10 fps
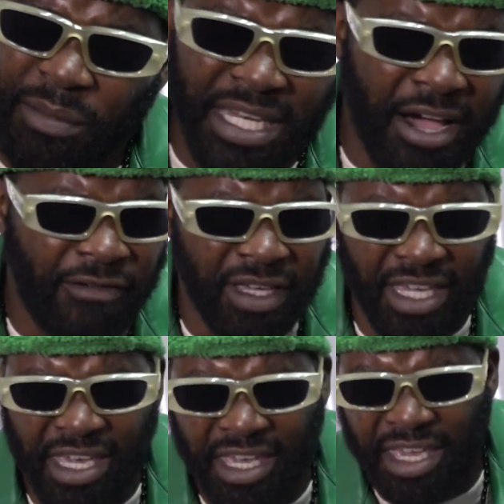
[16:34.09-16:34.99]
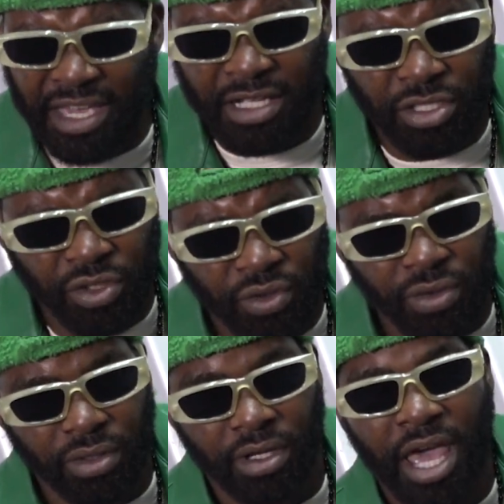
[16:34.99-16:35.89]
be motivated.
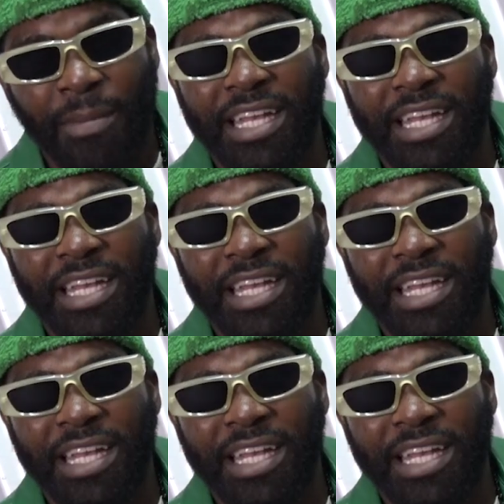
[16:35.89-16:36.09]
Self-love are the